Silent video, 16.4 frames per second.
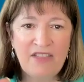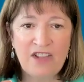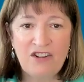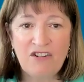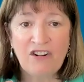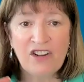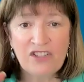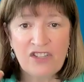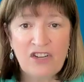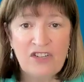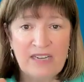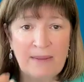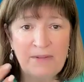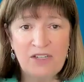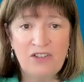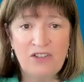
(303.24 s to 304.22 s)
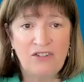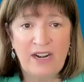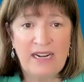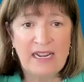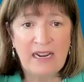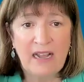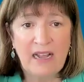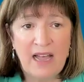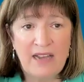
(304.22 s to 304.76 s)
And then you're also
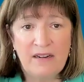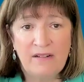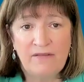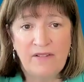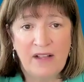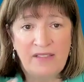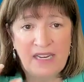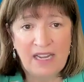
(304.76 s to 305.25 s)
demonstrating kind of